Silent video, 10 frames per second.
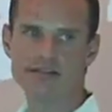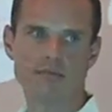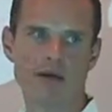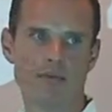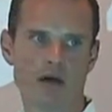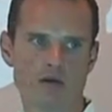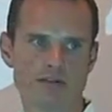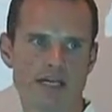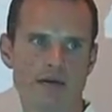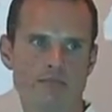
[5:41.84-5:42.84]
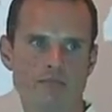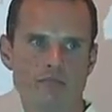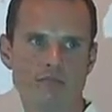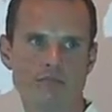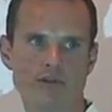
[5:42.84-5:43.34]
on my Model tab,
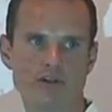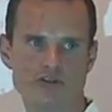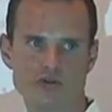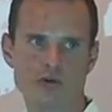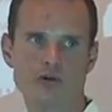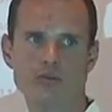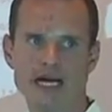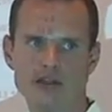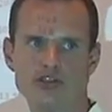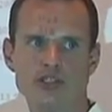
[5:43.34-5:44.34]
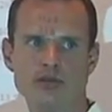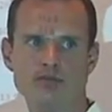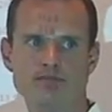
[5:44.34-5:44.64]
the historical balance sheet.